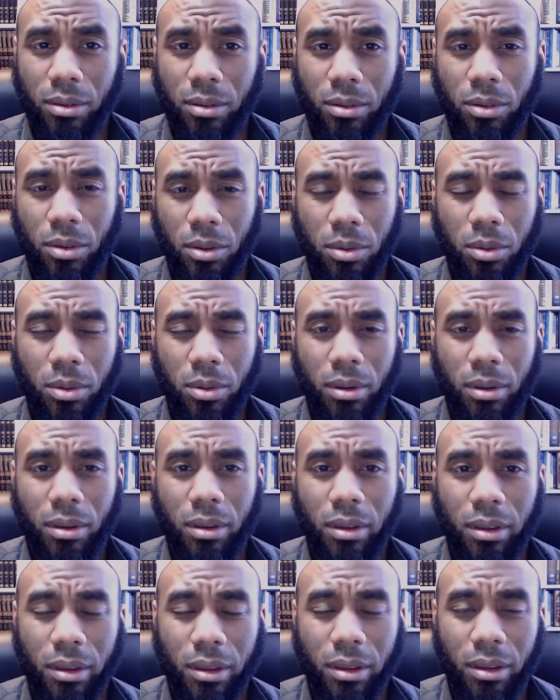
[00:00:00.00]
too,
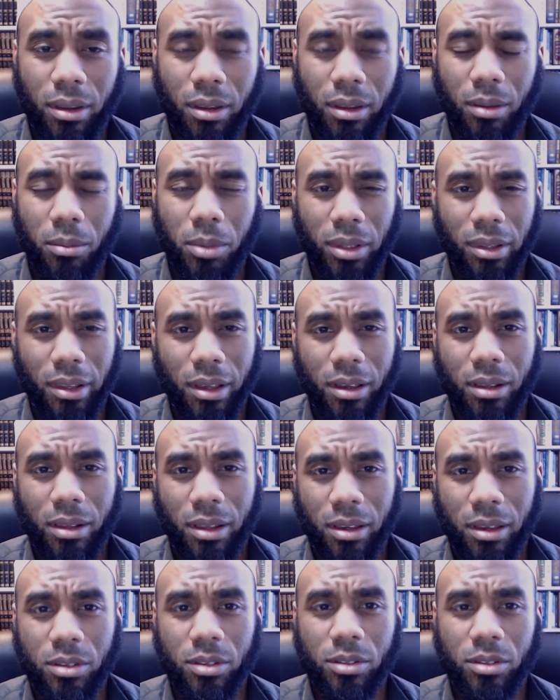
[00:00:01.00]
uh, but le
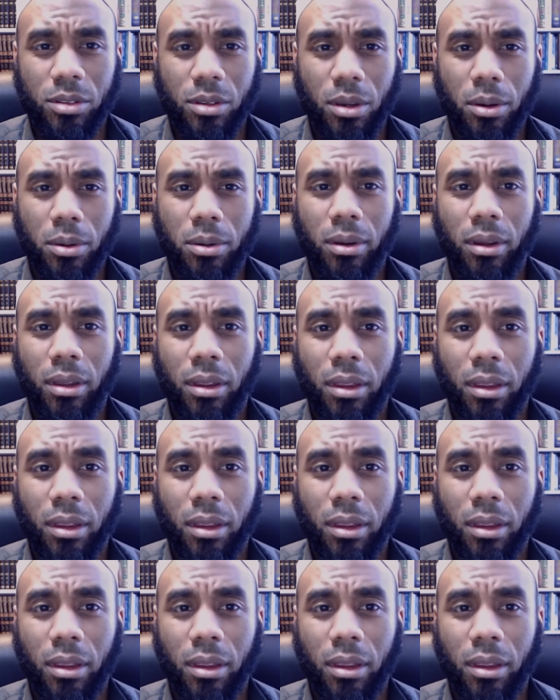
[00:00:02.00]
lesser so.